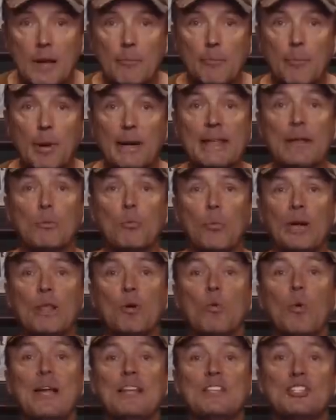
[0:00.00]
but he, when he
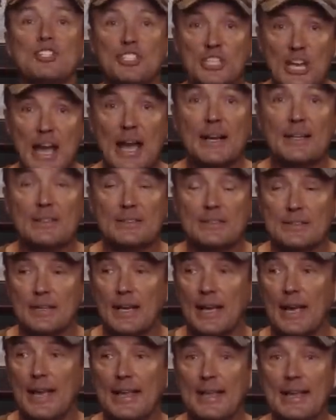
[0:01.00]
went and checked,
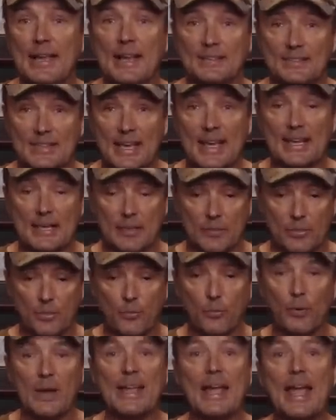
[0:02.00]
he had taken
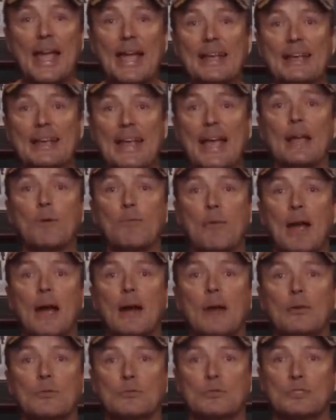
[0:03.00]
three A K
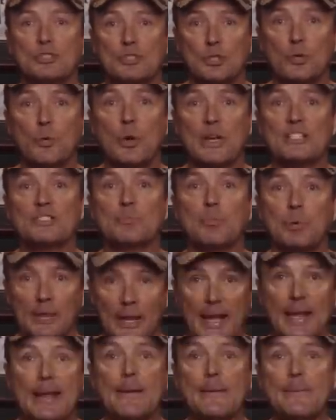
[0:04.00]
rounds to his
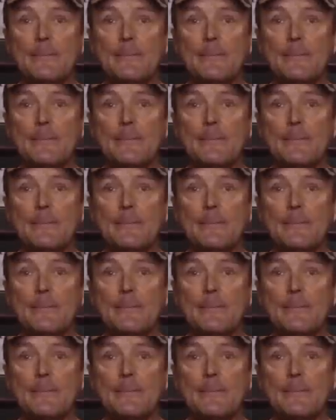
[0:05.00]
plate.